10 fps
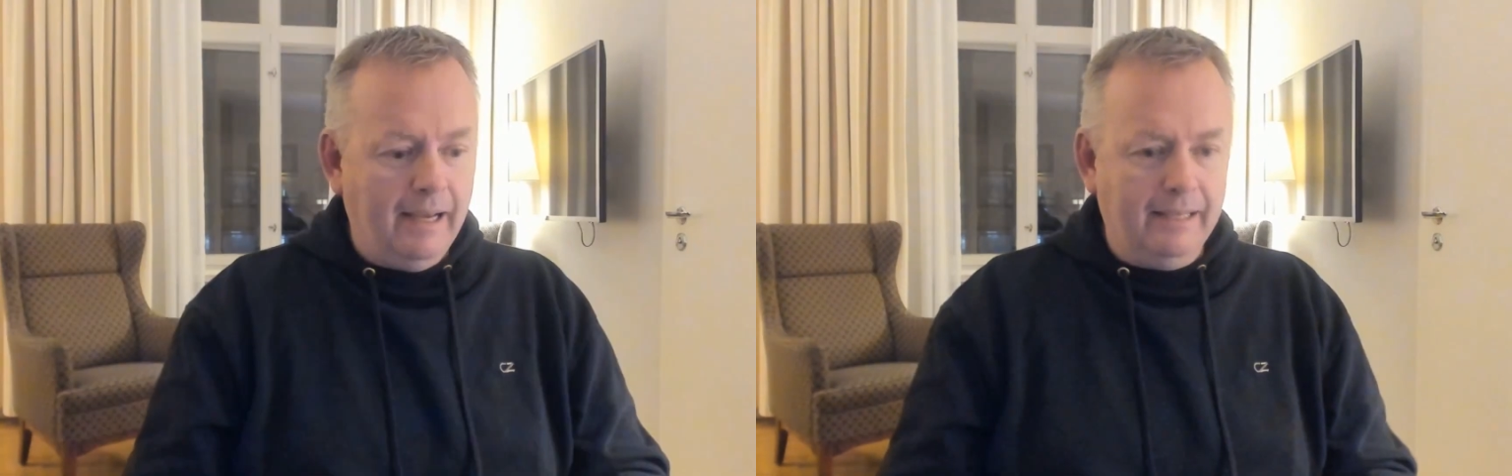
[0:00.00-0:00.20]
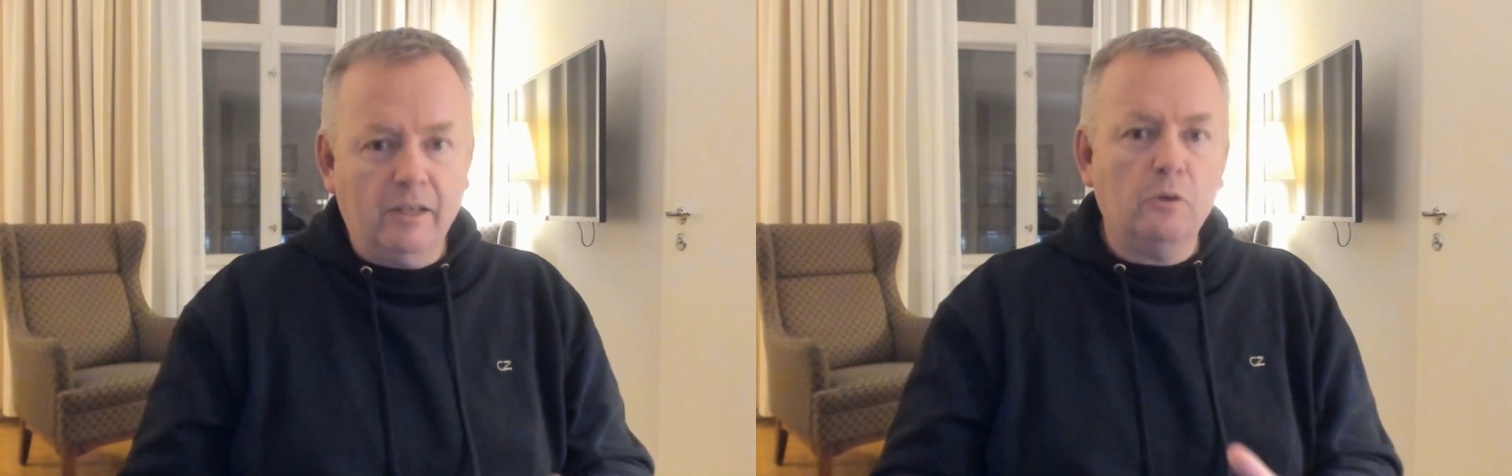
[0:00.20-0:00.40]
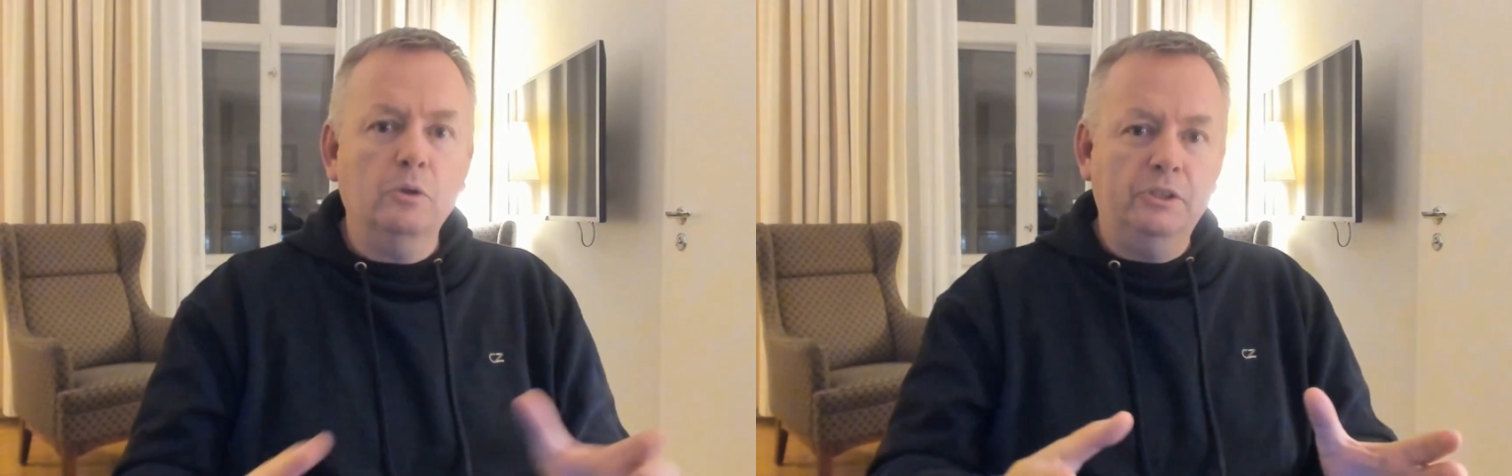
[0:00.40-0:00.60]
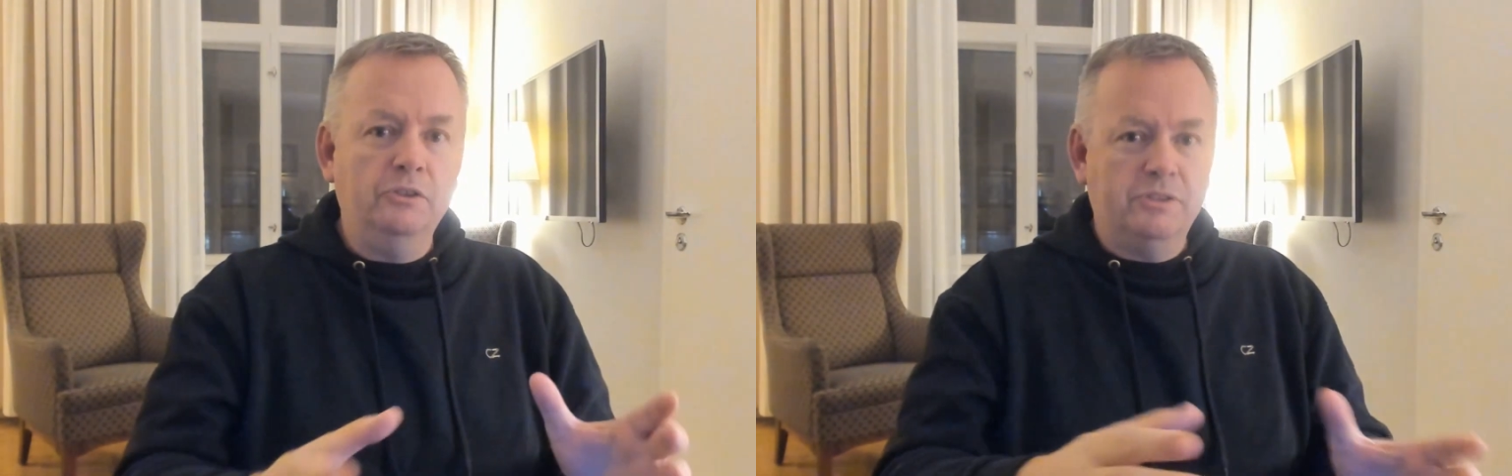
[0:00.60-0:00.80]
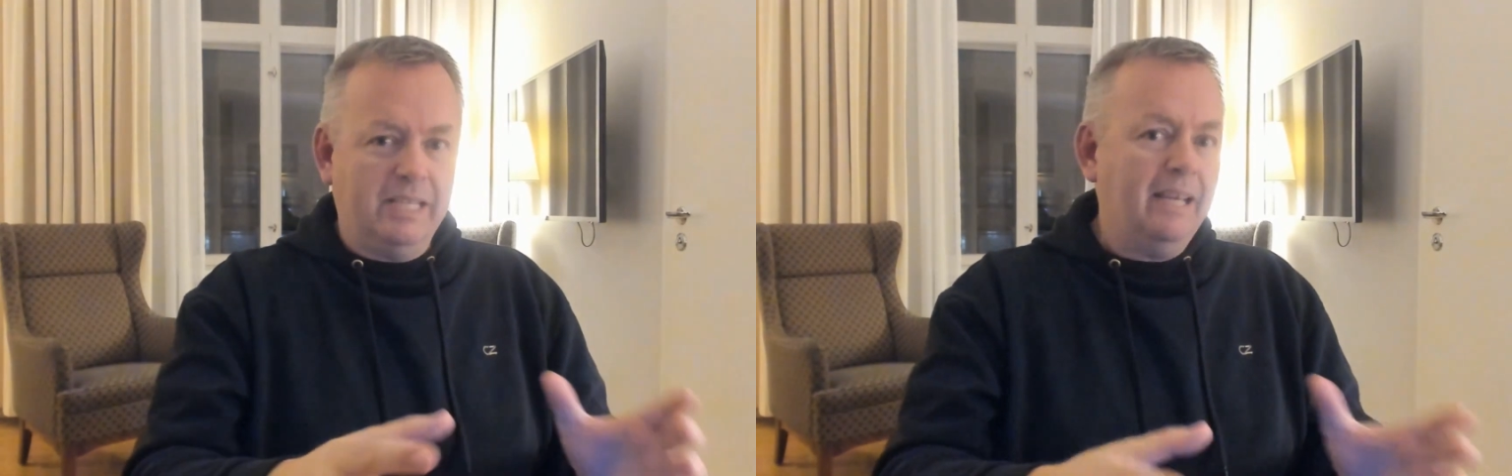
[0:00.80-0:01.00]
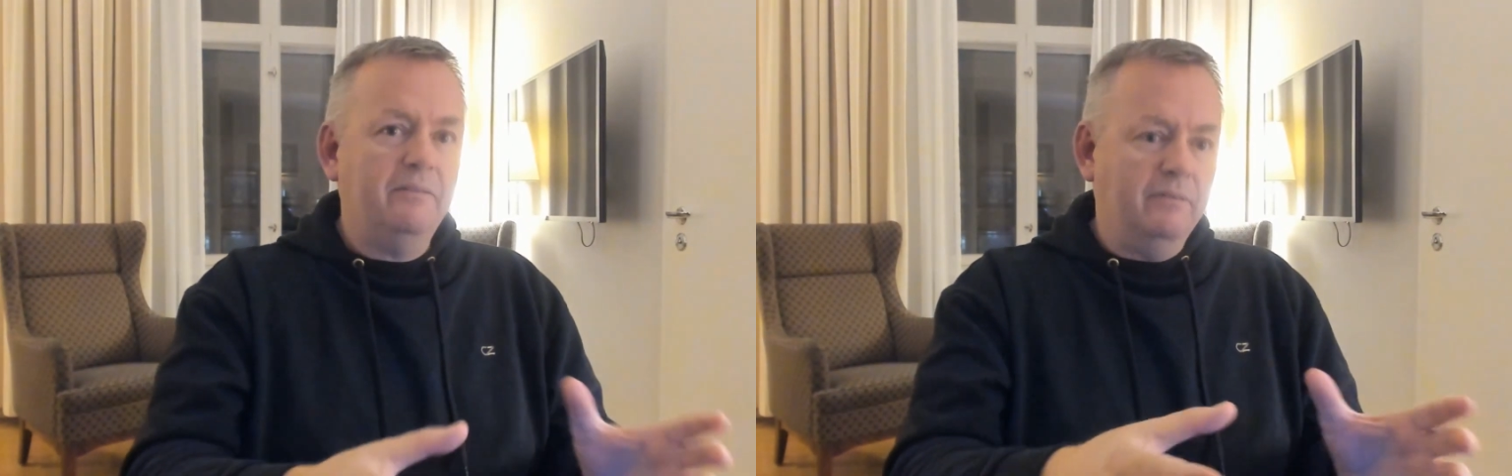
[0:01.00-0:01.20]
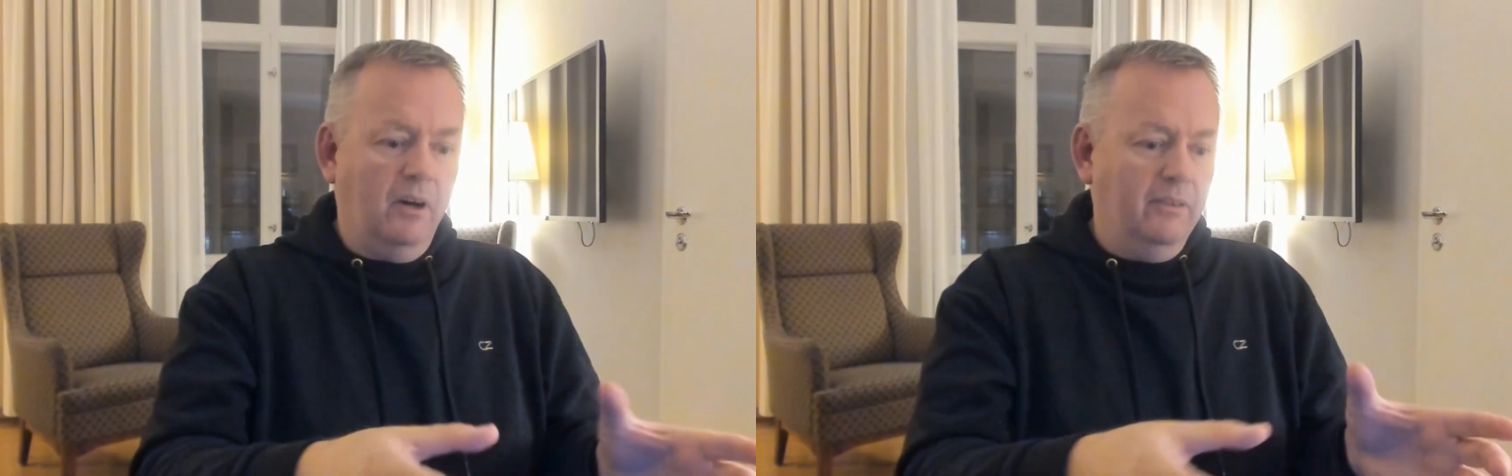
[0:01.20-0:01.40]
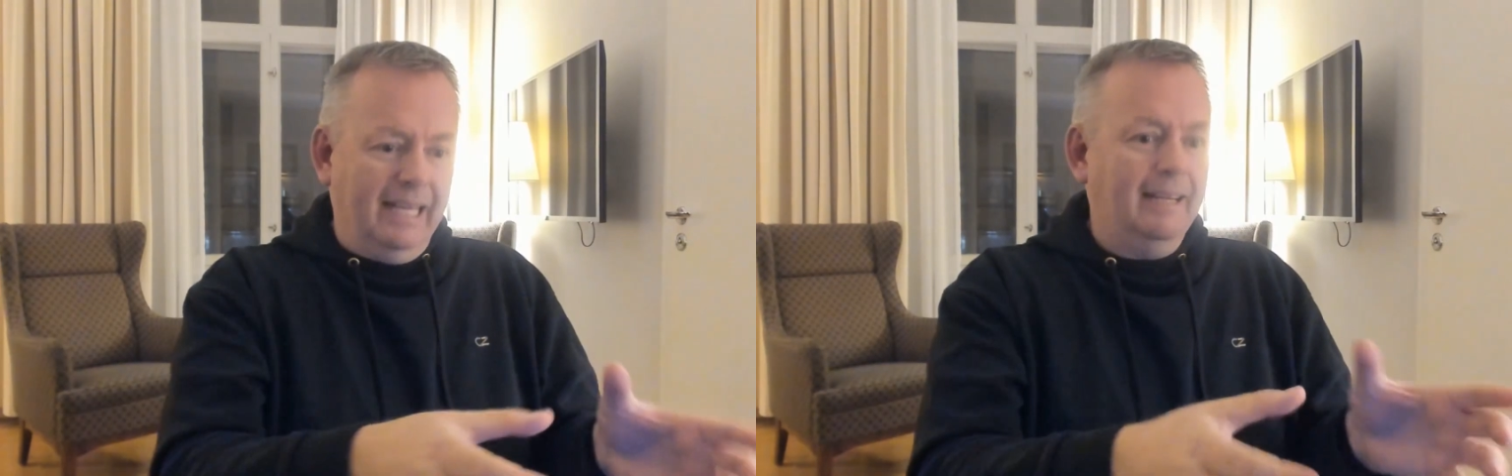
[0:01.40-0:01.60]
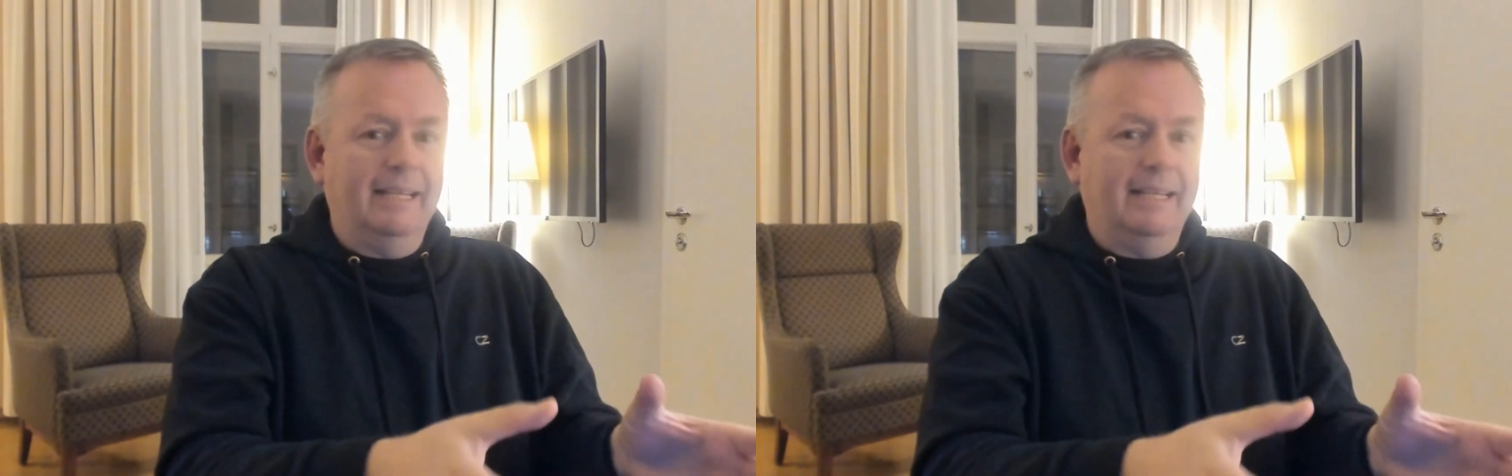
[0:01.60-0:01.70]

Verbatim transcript: And not only do you save on that